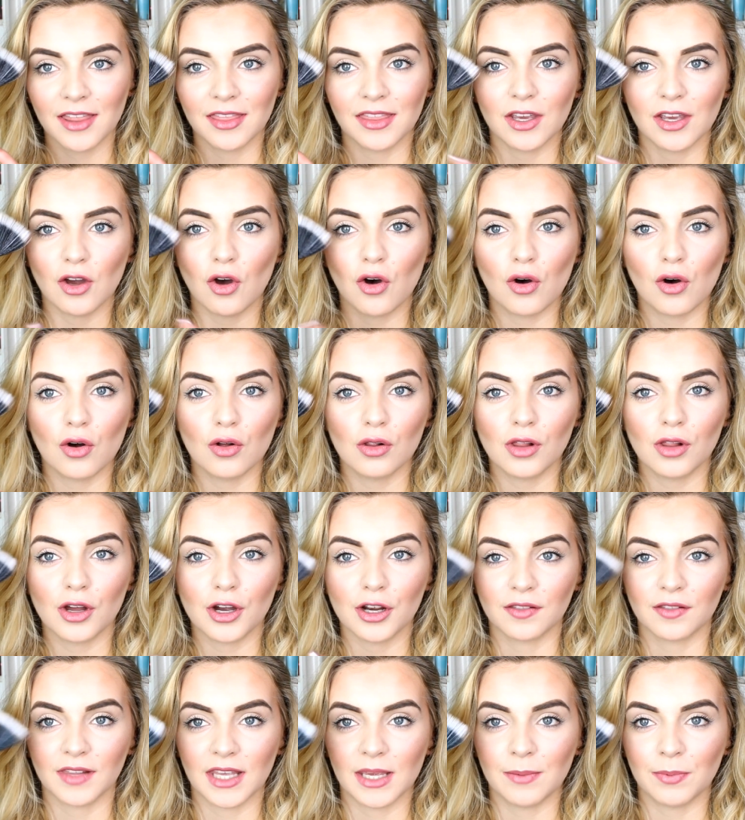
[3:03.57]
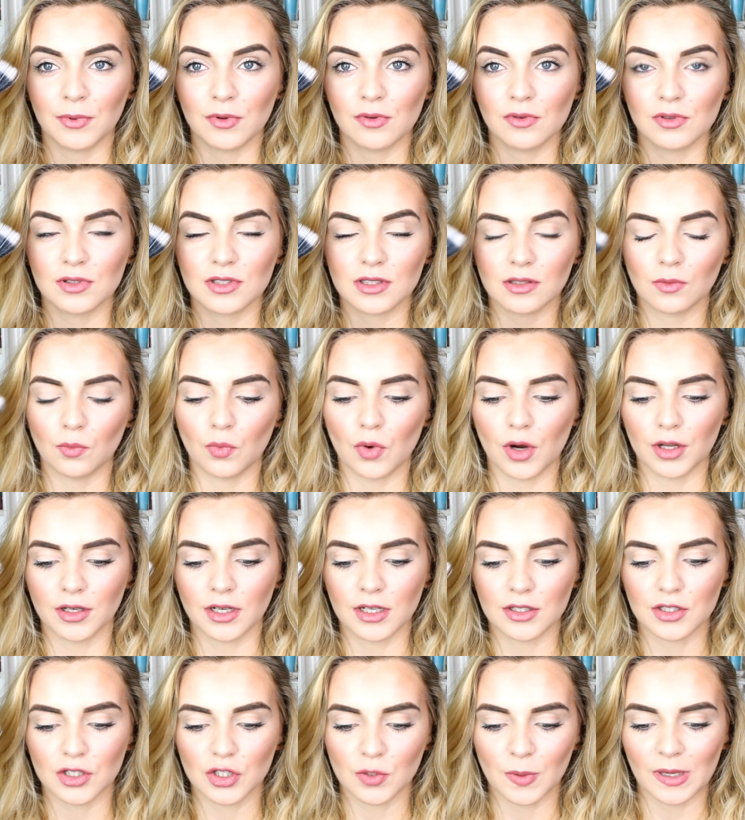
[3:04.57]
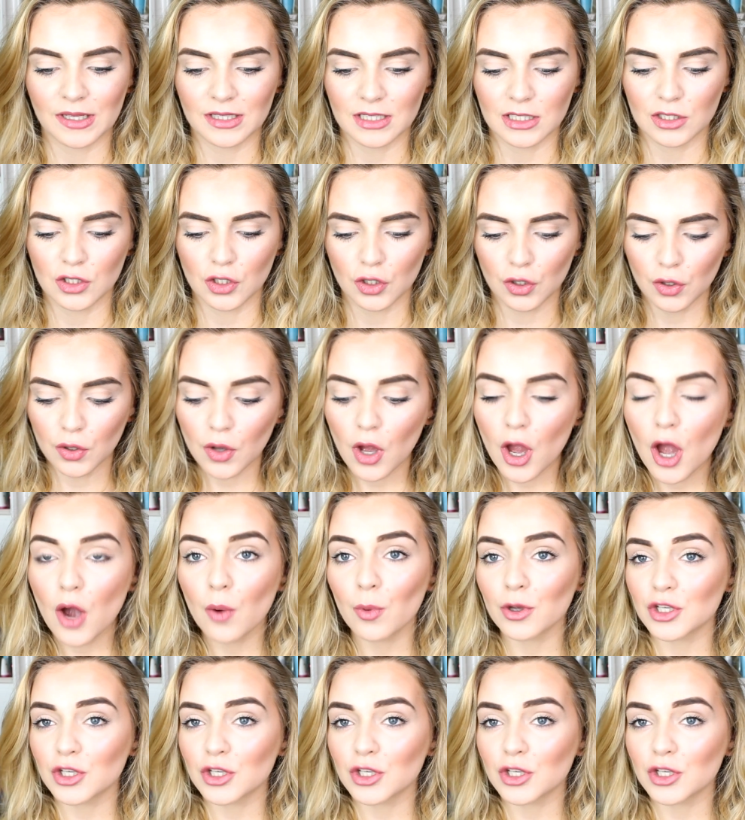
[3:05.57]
They all are labelled 1 to 22,